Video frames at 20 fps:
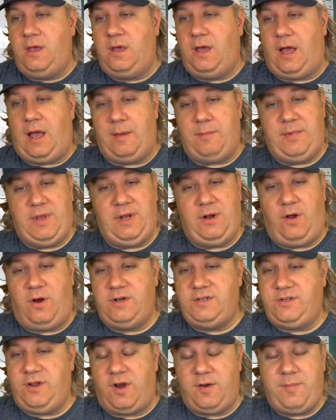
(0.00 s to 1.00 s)
I mean,
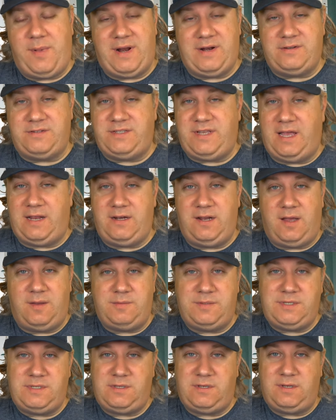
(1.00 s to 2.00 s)
our dark matter
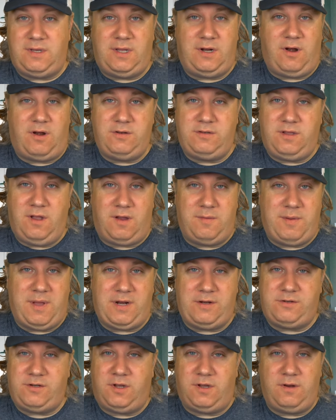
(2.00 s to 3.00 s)
stand-ups and our dark
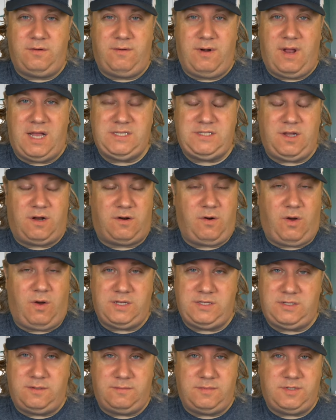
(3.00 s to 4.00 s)
matter chunking rods are
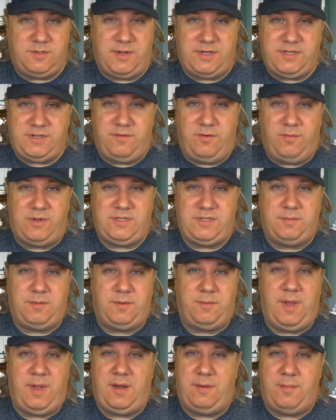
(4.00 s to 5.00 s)
awesome, especially if you want
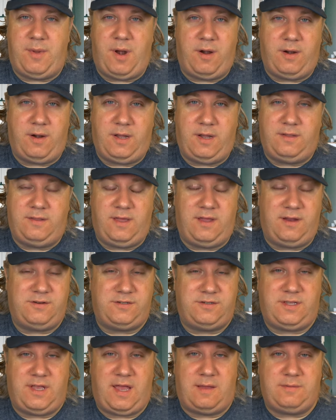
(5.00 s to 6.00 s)
something made in America. They are
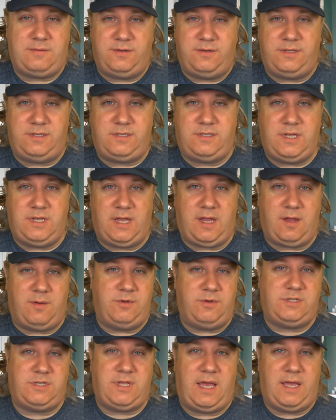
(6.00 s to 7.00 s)
just absolutely sick. And
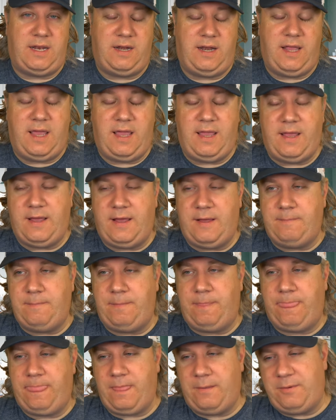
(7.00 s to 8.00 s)
we just added a,
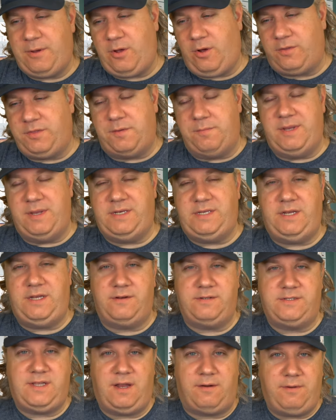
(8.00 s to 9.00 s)
um, we call it the mid-tier.
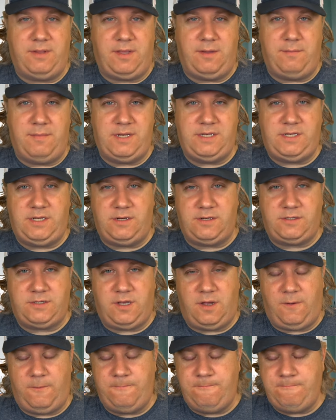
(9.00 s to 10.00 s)
It's not really a mid-tier, so...